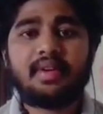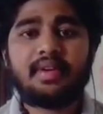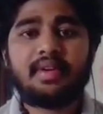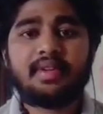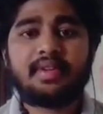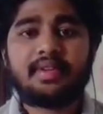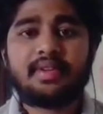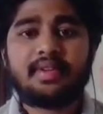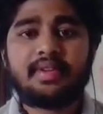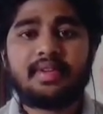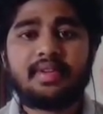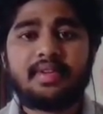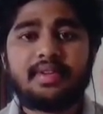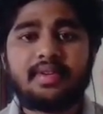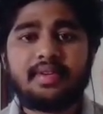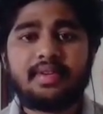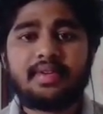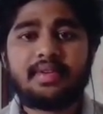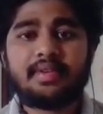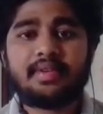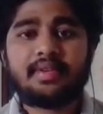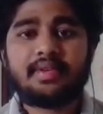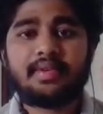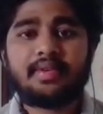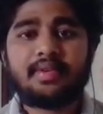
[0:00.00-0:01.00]

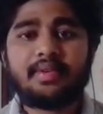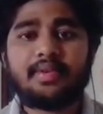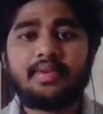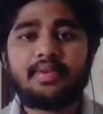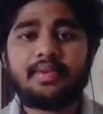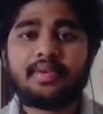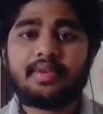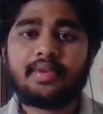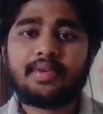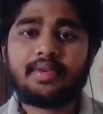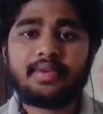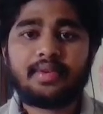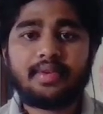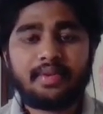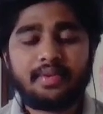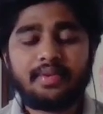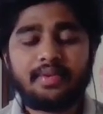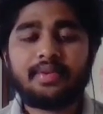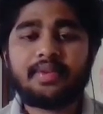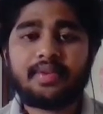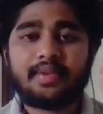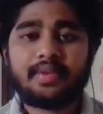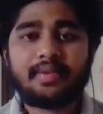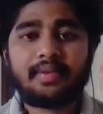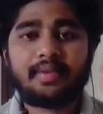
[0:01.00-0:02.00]

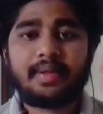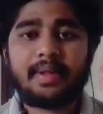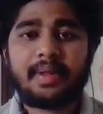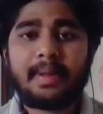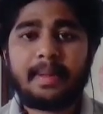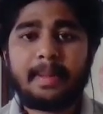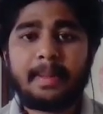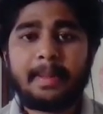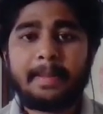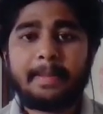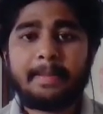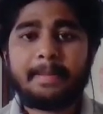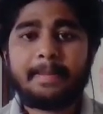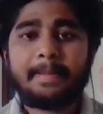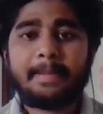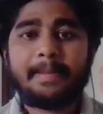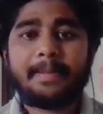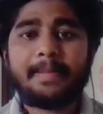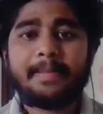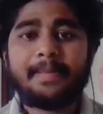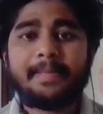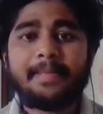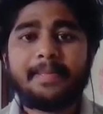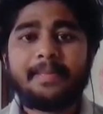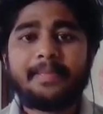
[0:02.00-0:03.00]

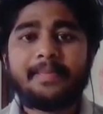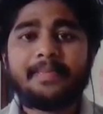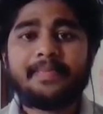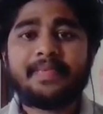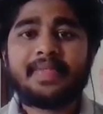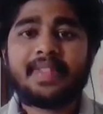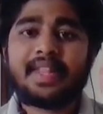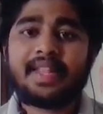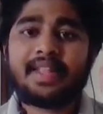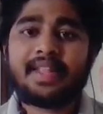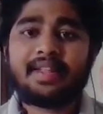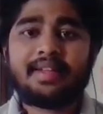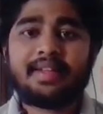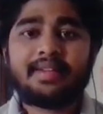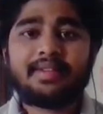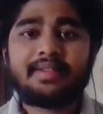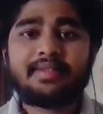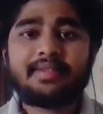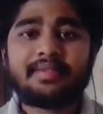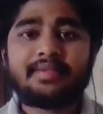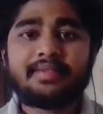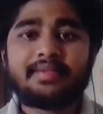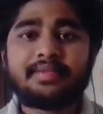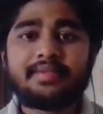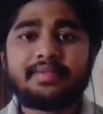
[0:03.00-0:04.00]

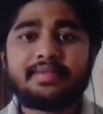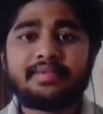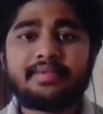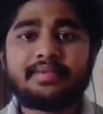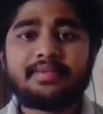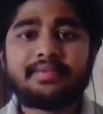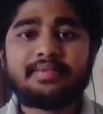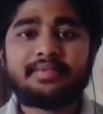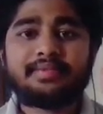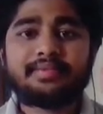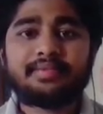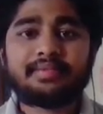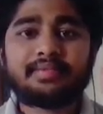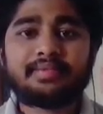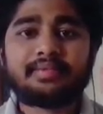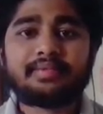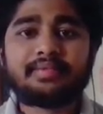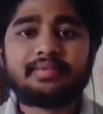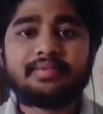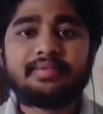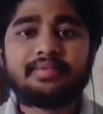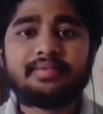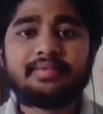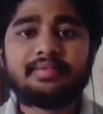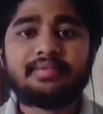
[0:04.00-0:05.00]

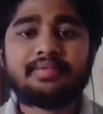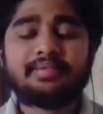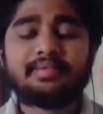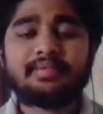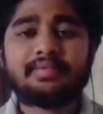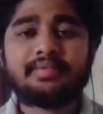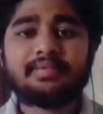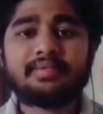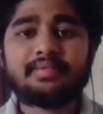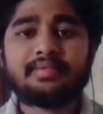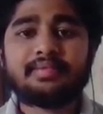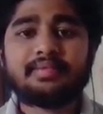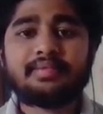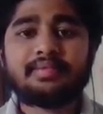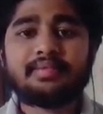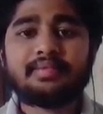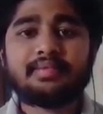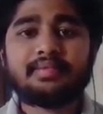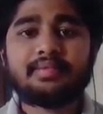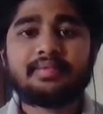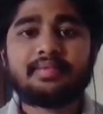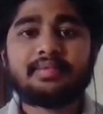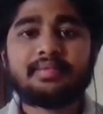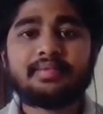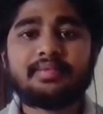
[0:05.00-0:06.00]

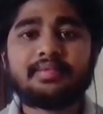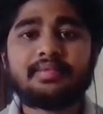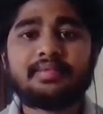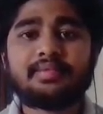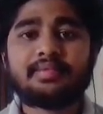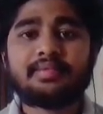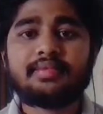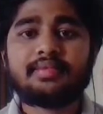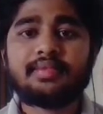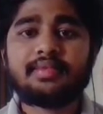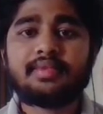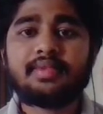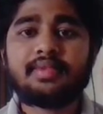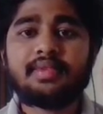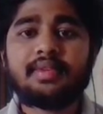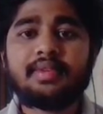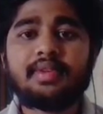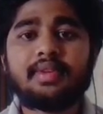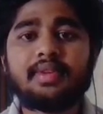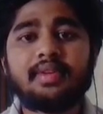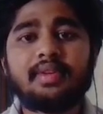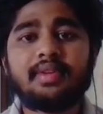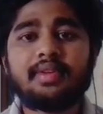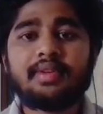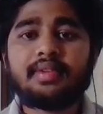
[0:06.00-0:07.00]

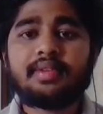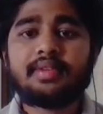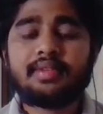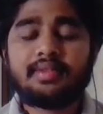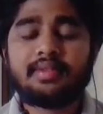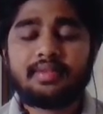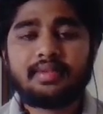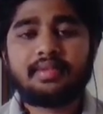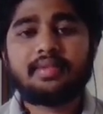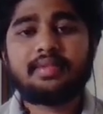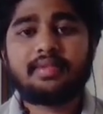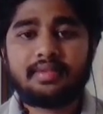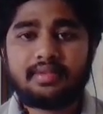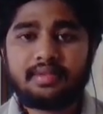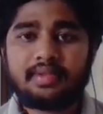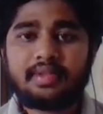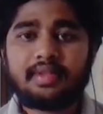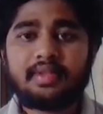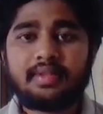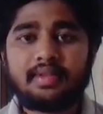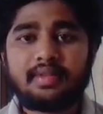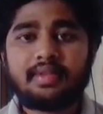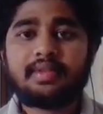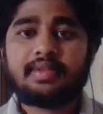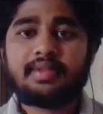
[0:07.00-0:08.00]
This person isn't speaking.